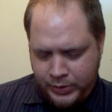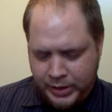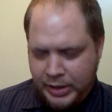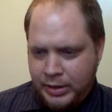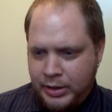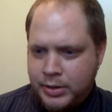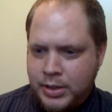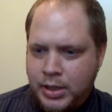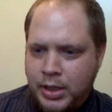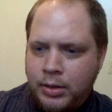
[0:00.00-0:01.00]
with you again here
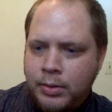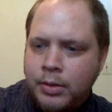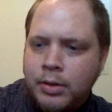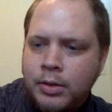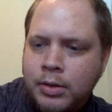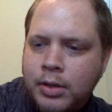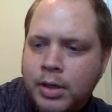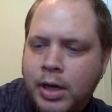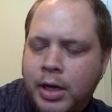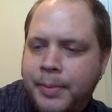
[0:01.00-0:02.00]
today.
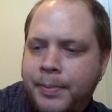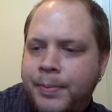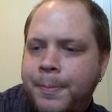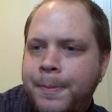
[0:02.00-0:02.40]
I